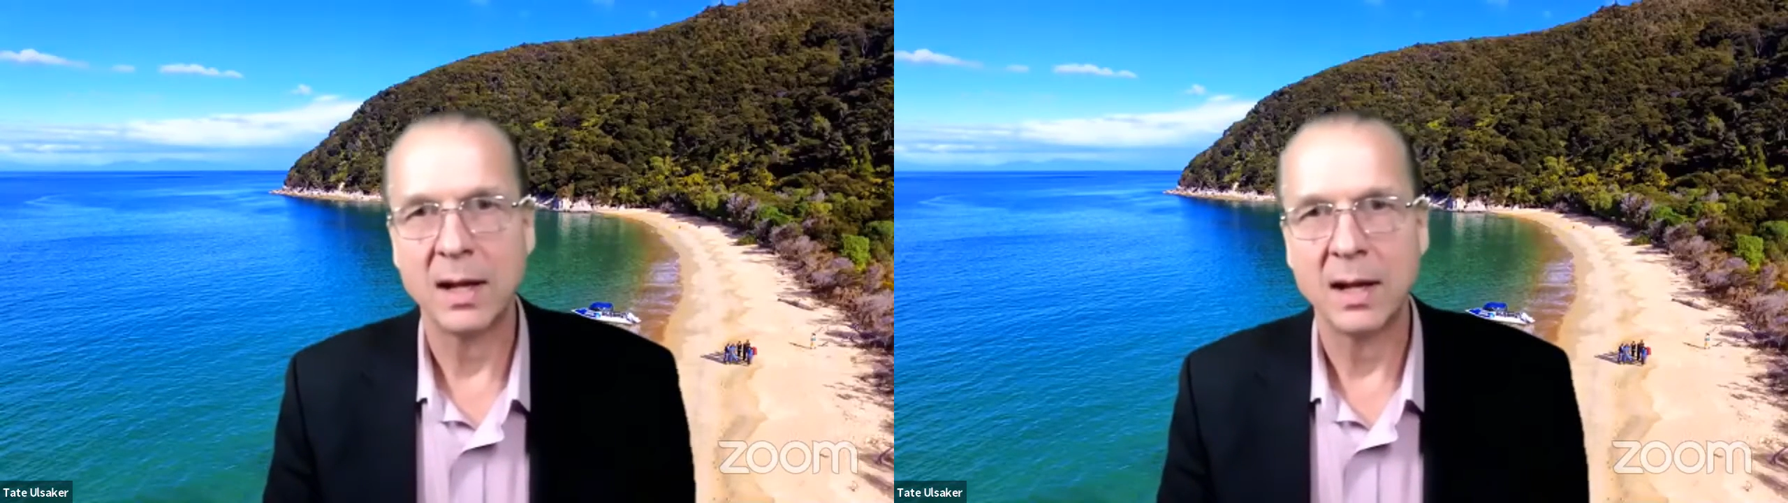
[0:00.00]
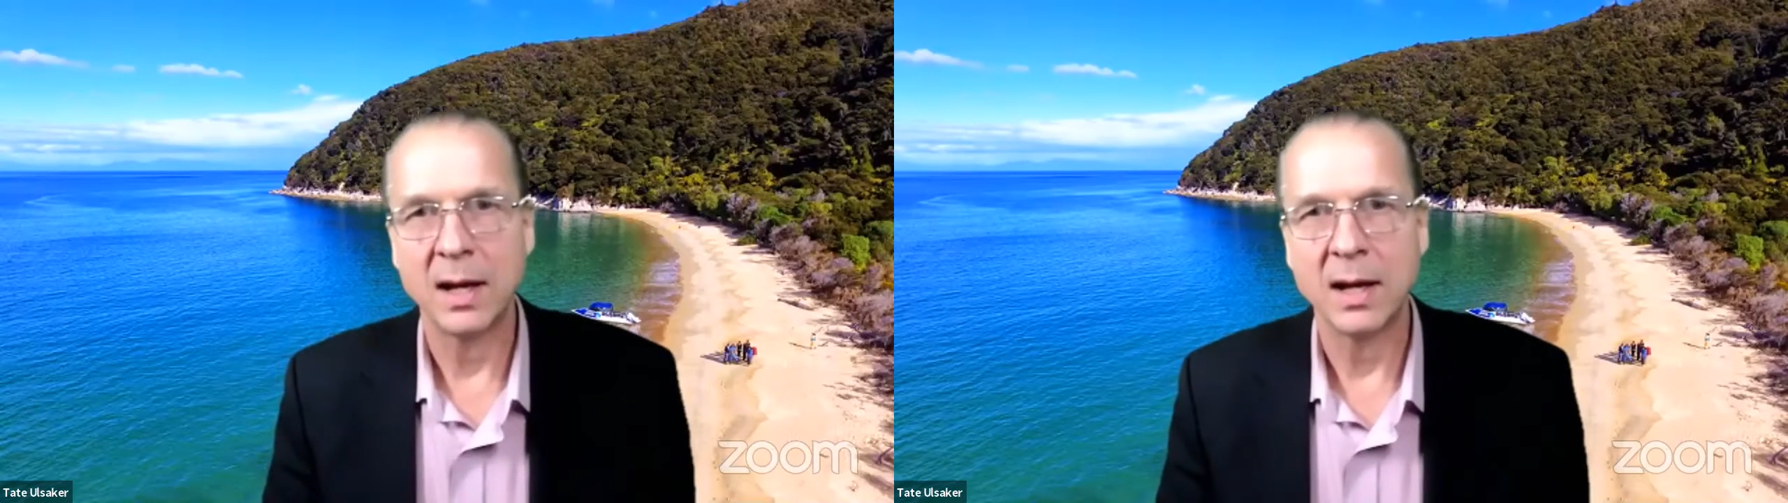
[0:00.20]

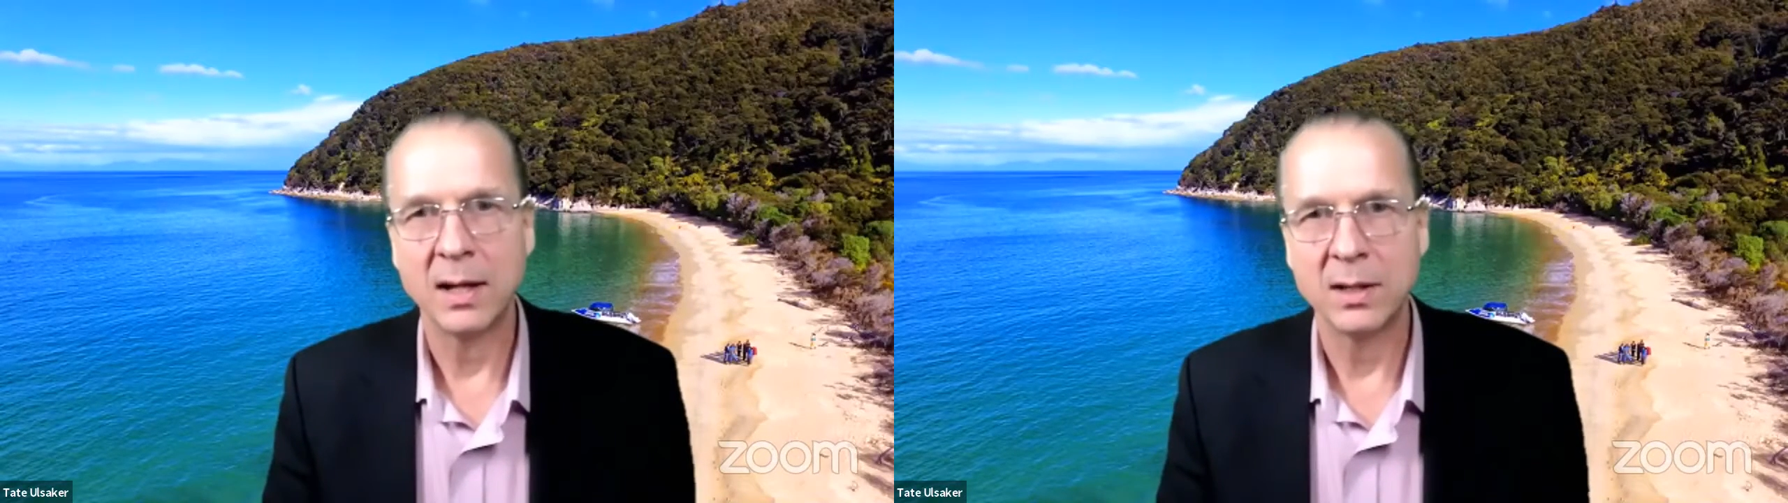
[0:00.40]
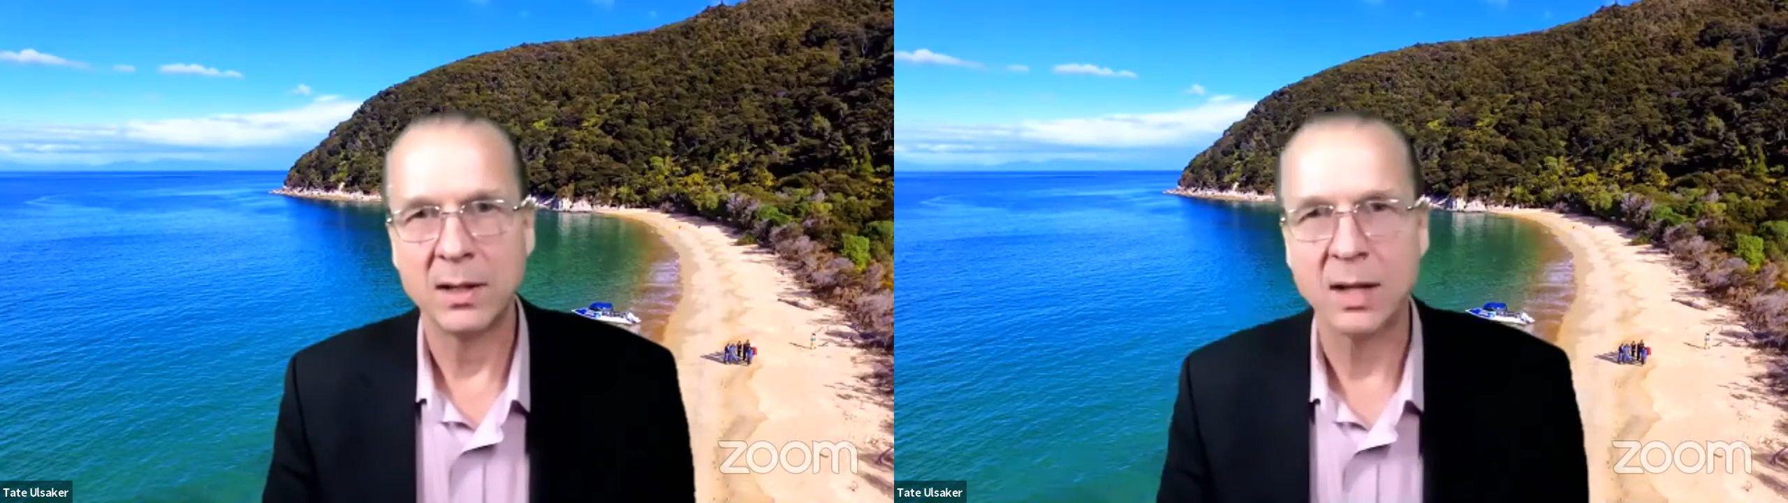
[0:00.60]

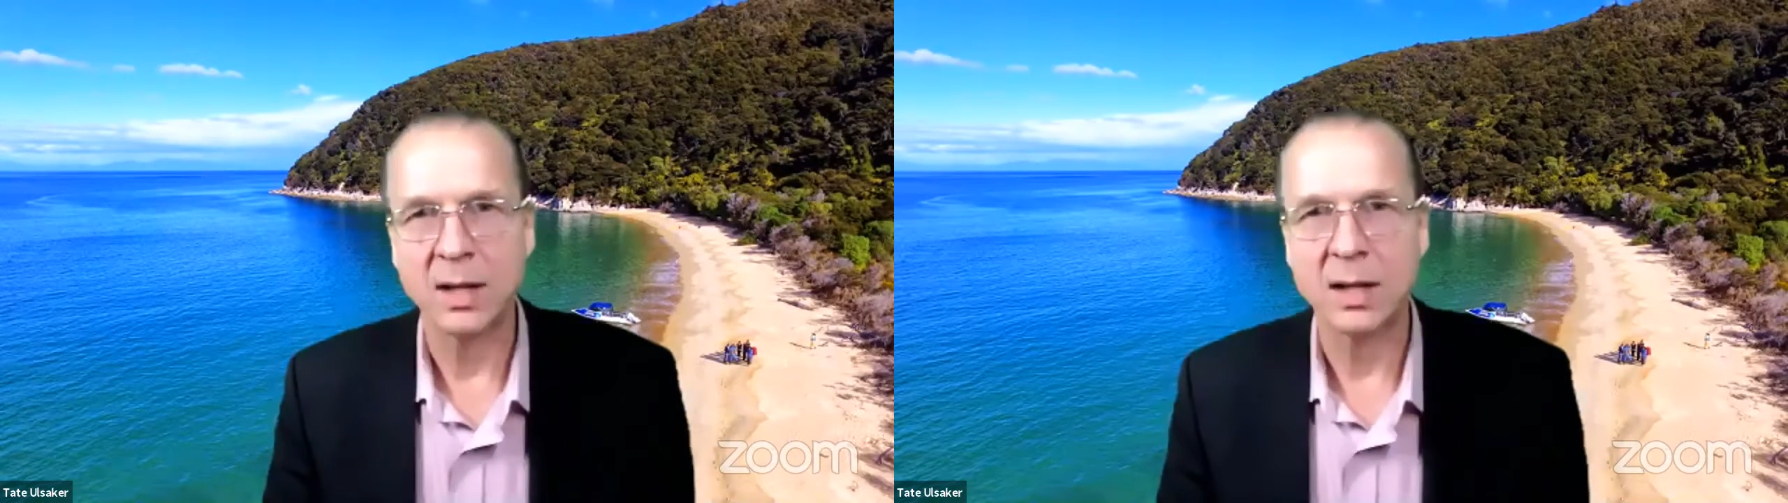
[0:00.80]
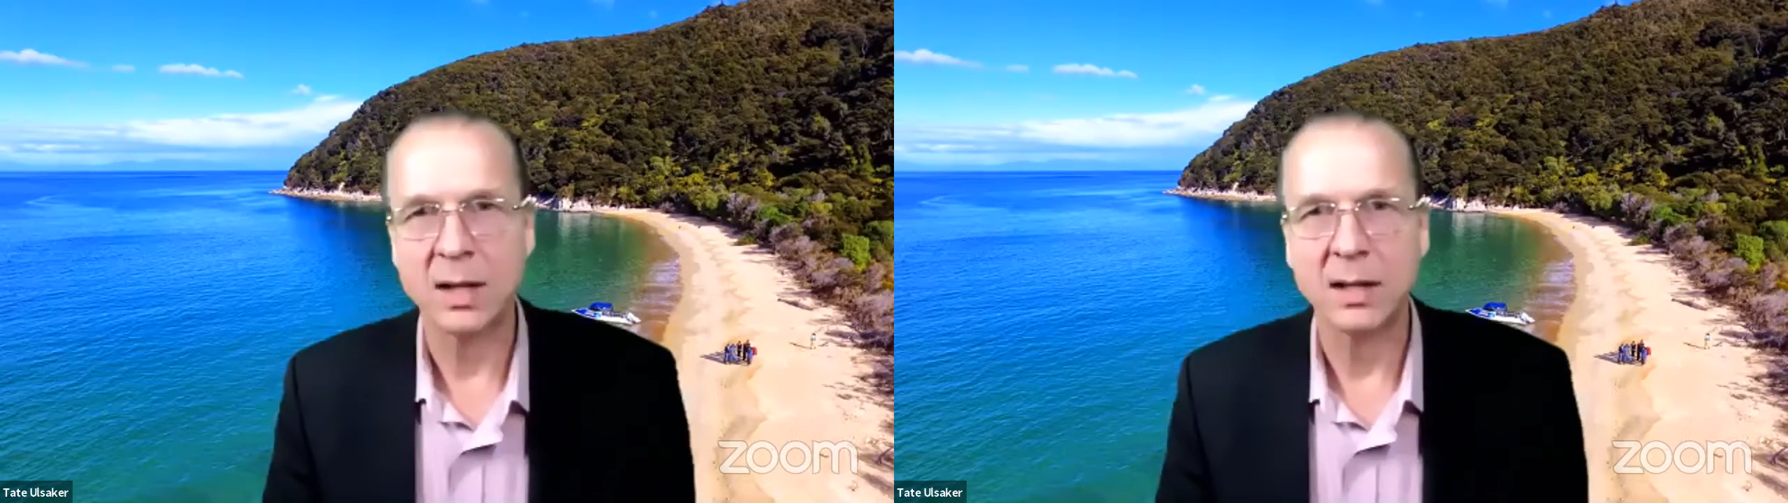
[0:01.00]

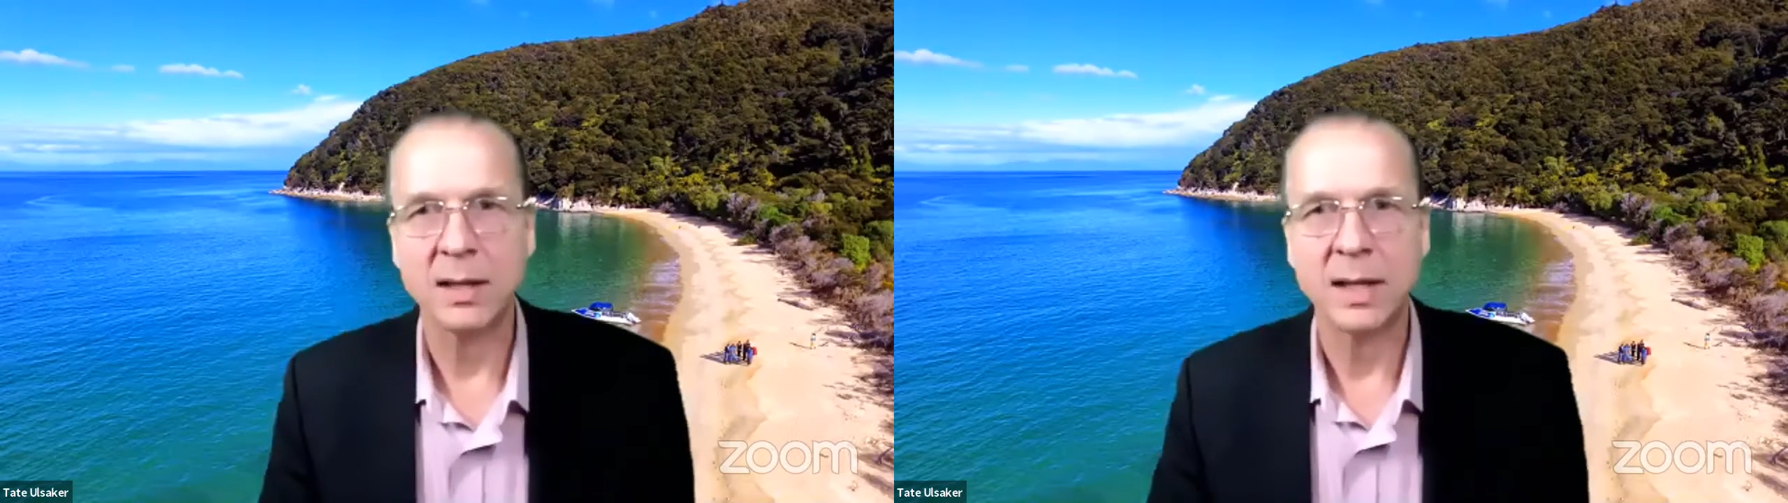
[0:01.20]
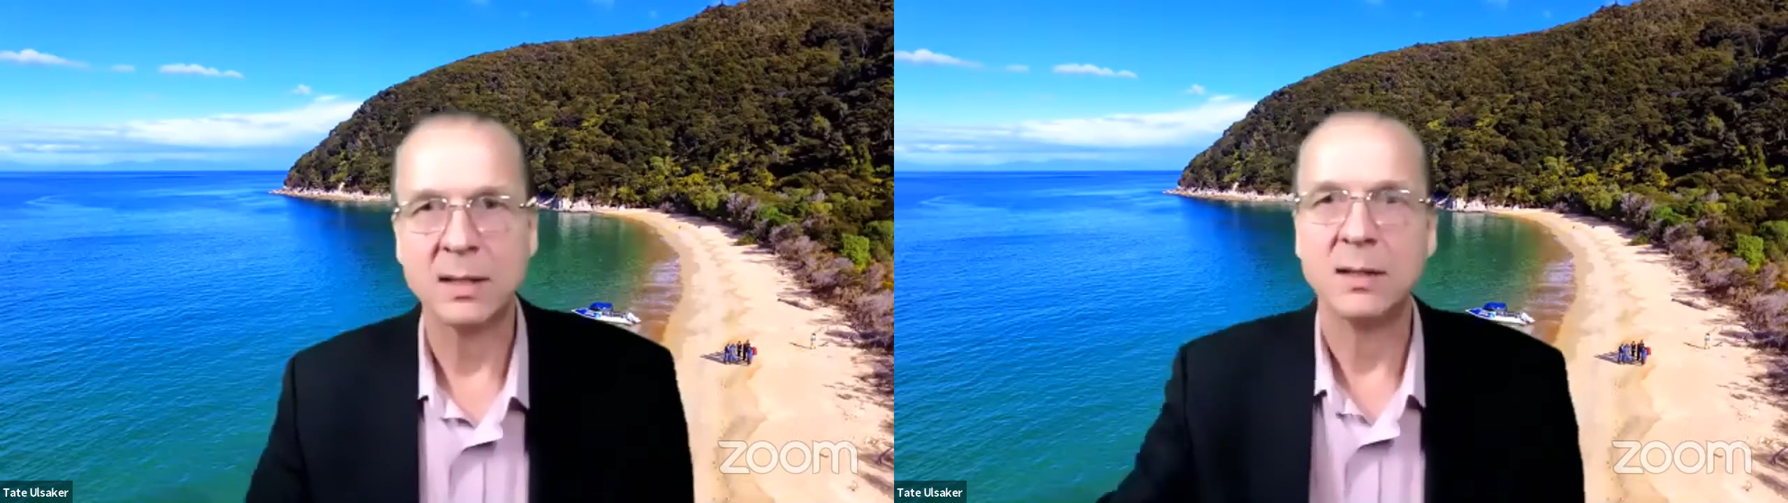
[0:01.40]
that